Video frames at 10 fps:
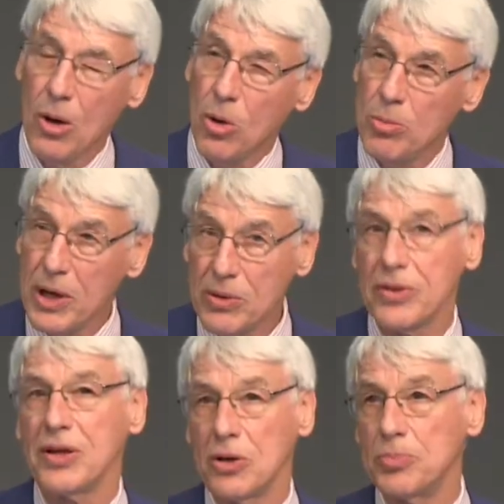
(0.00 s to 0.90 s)

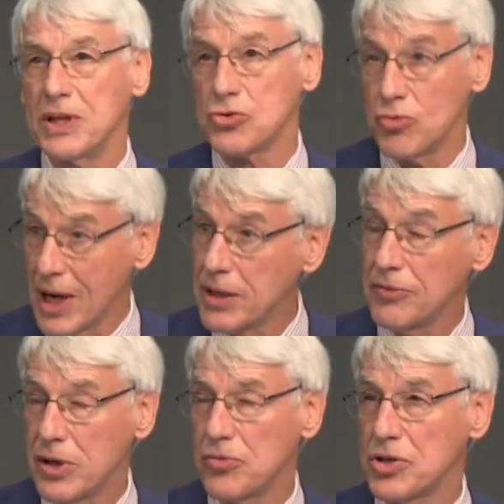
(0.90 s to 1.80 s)
Hormonal therapy is
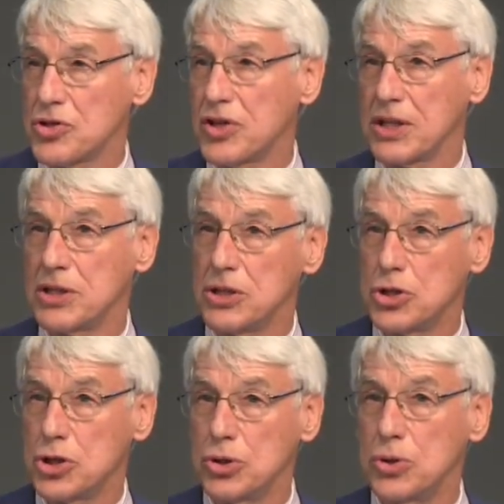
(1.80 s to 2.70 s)
relatively
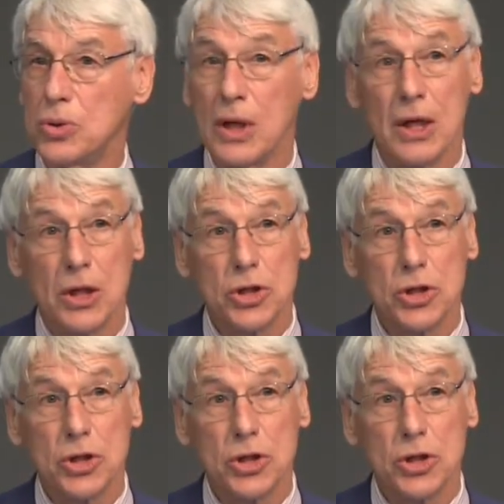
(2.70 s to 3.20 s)
restricted to